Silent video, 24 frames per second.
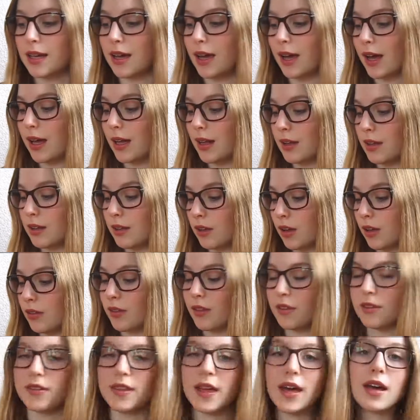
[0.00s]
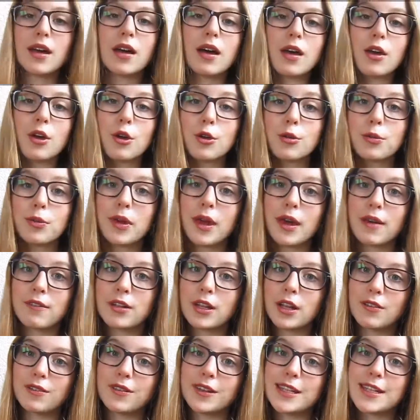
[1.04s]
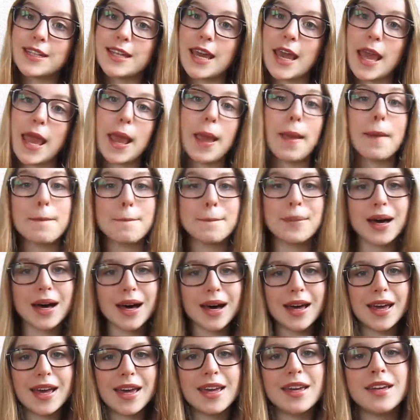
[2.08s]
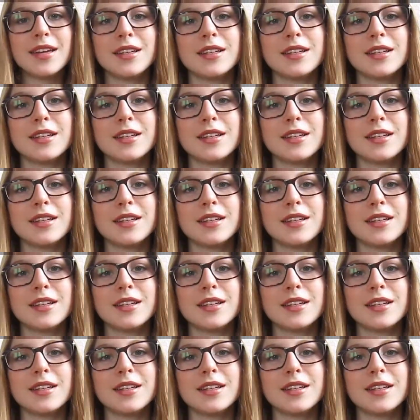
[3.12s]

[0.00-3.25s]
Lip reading: And other than that, I hope you have a lovely day. Bye!